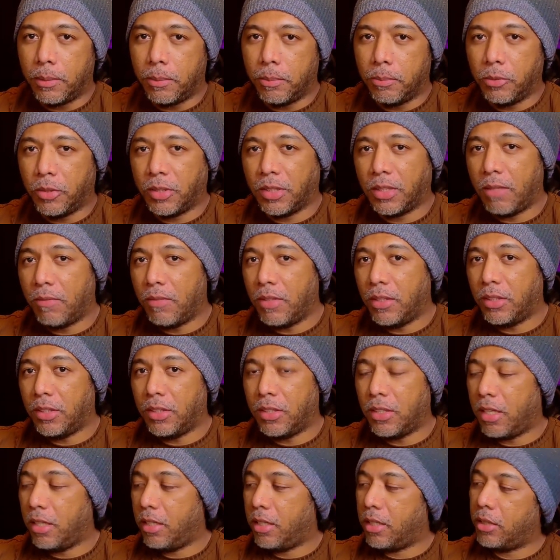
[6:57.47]

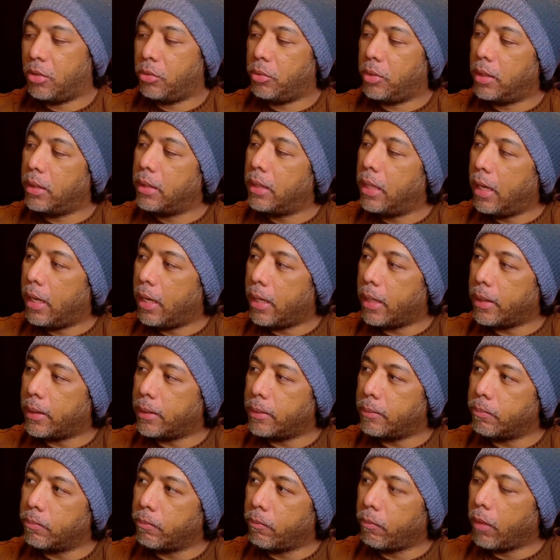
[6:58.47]
7900.
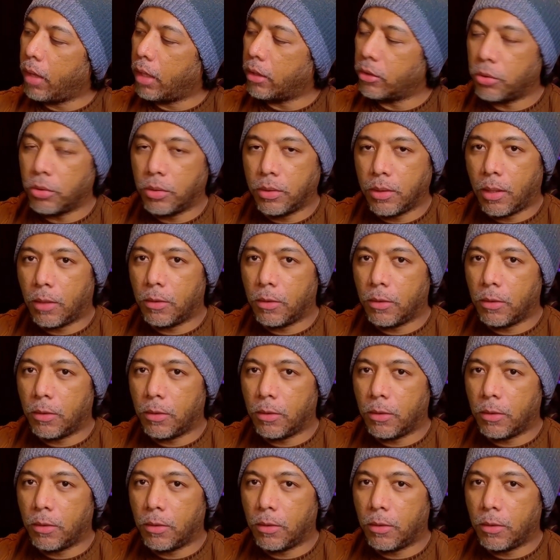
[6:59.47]
And to tell you